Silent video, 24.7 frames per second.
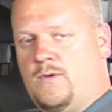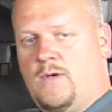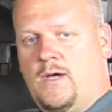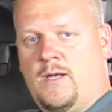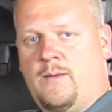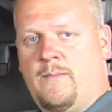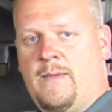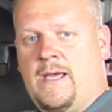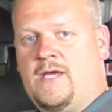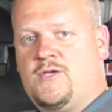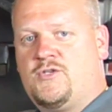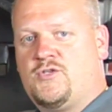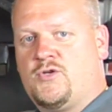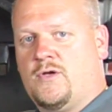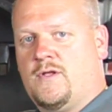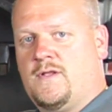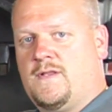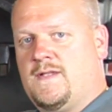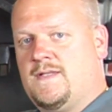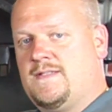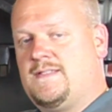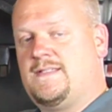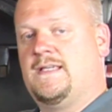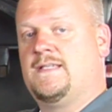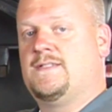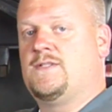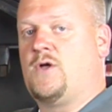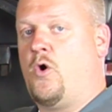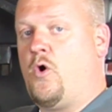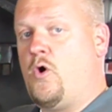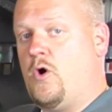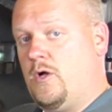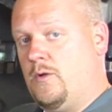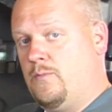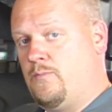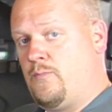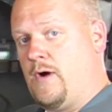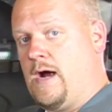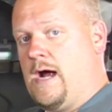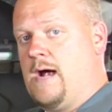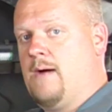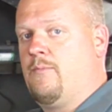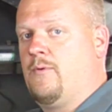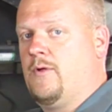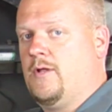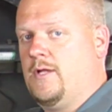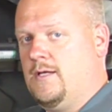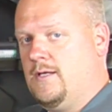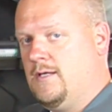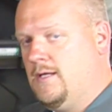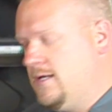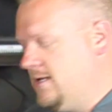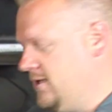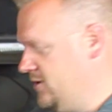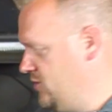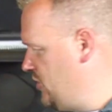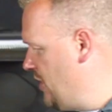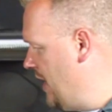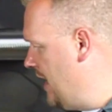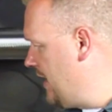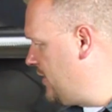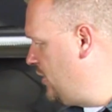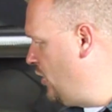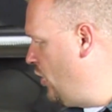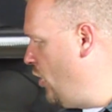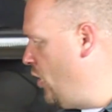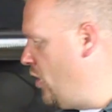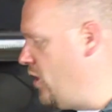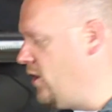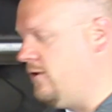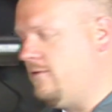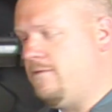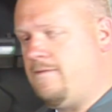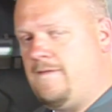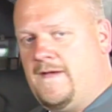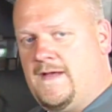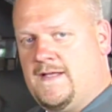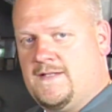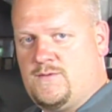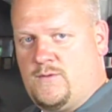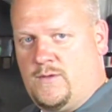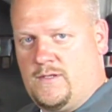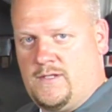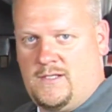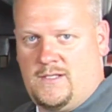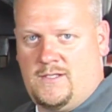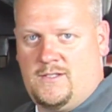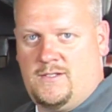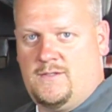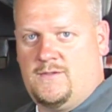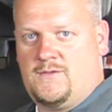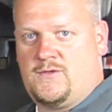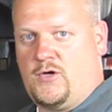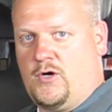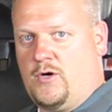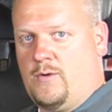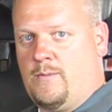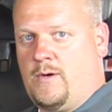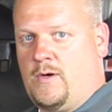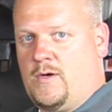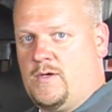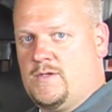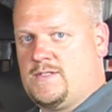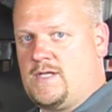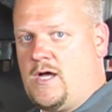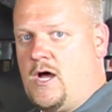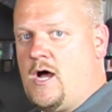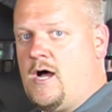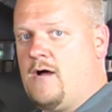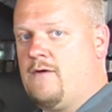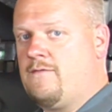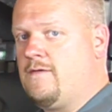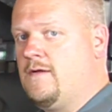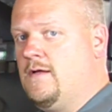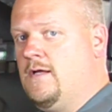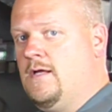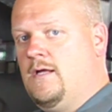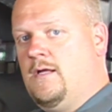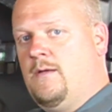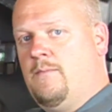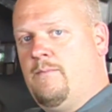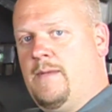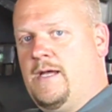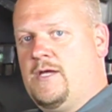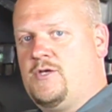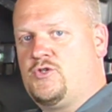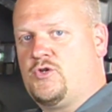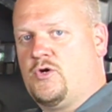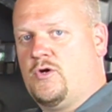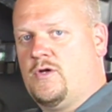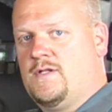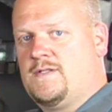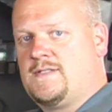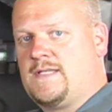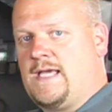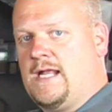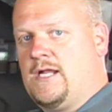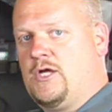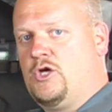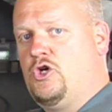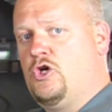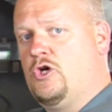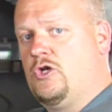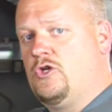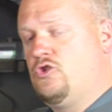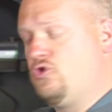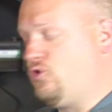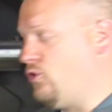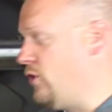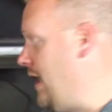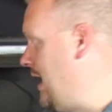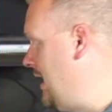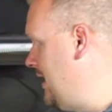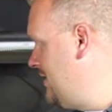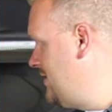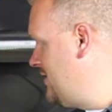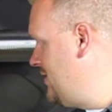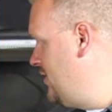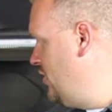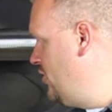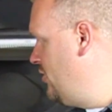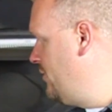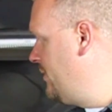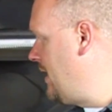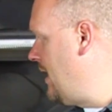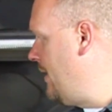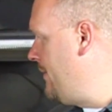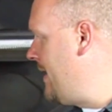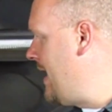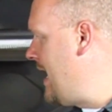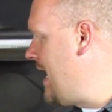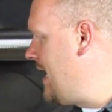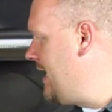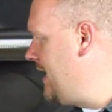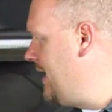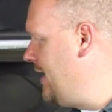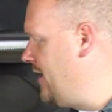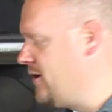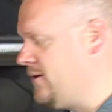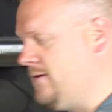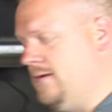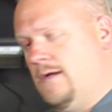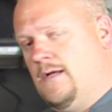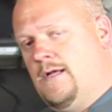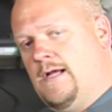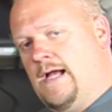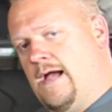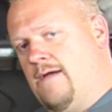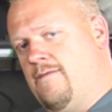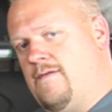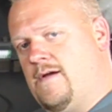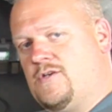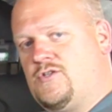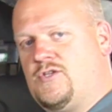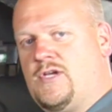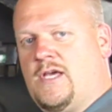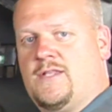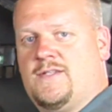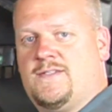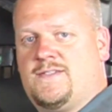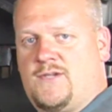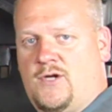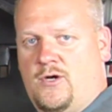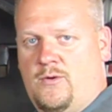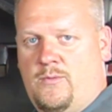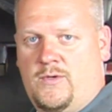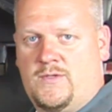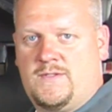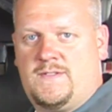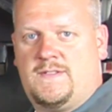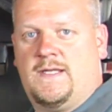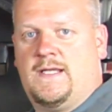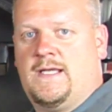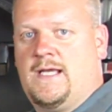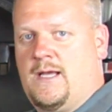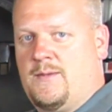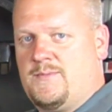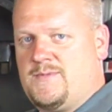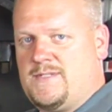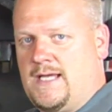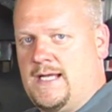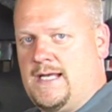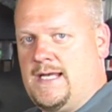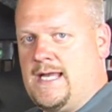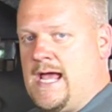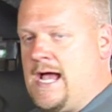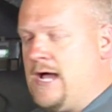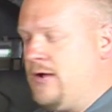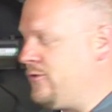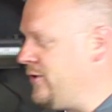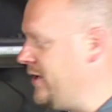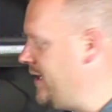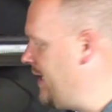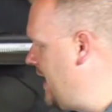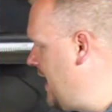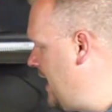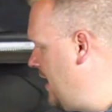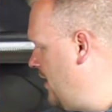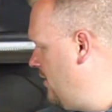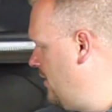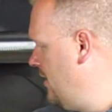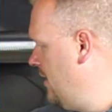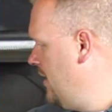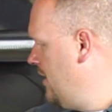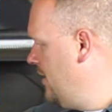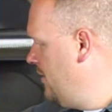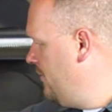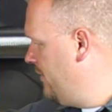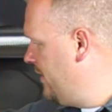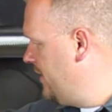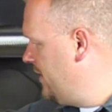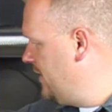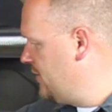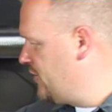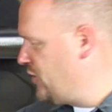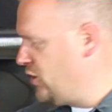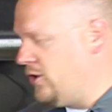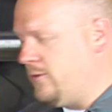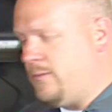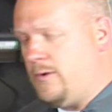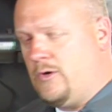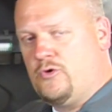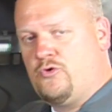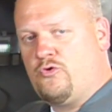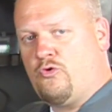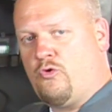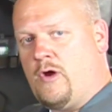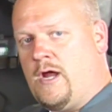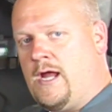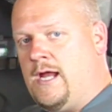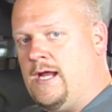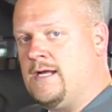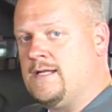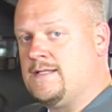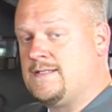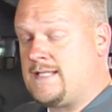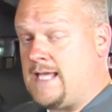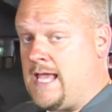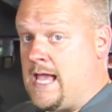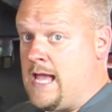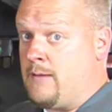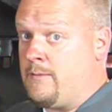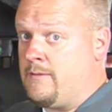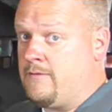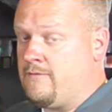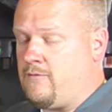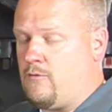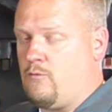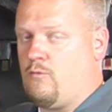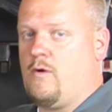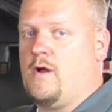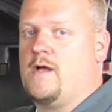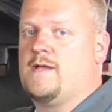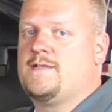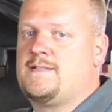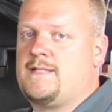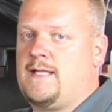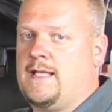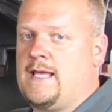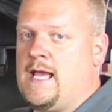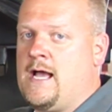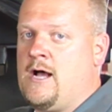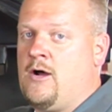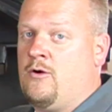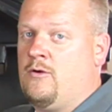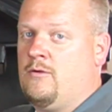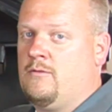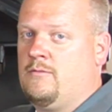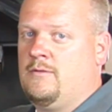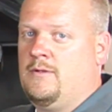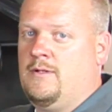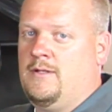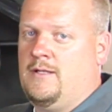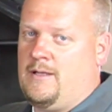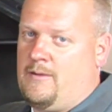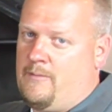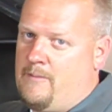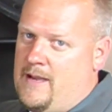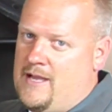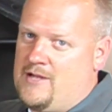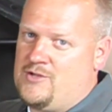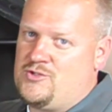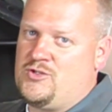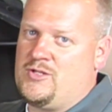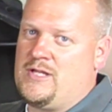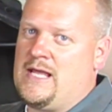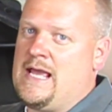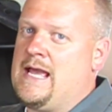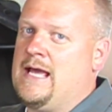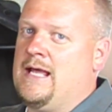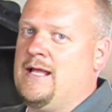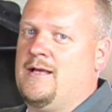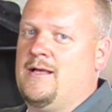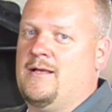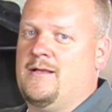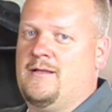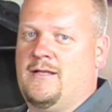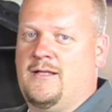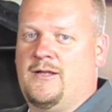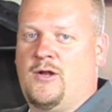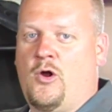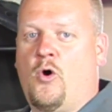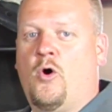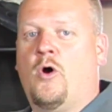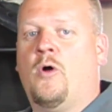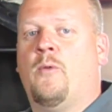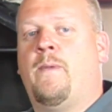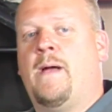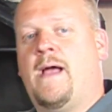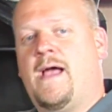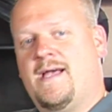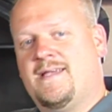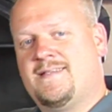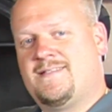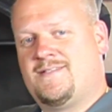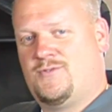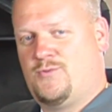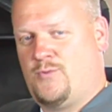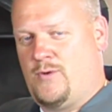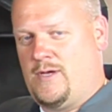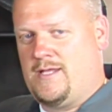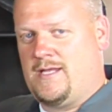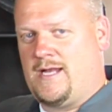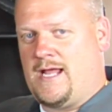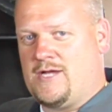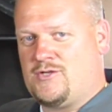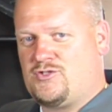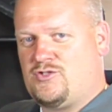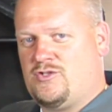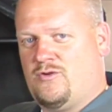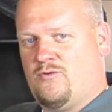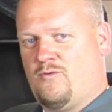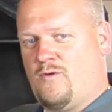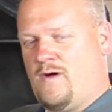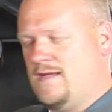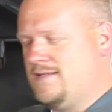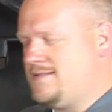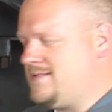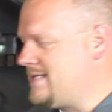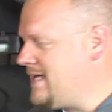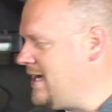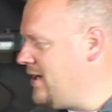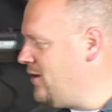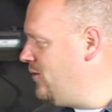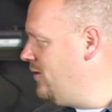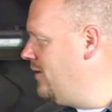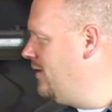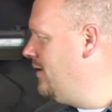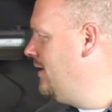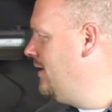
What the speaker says: want to make sure that this thing's oiled properly. Check the oil feeds when the turbo is off. Make sure that it's got a good drain tube coming out of here. I've actually got this turbo sitting upside down right now, but the turbo drain is common for rusting out. Imagine that, an oil passageway that actually rusts out,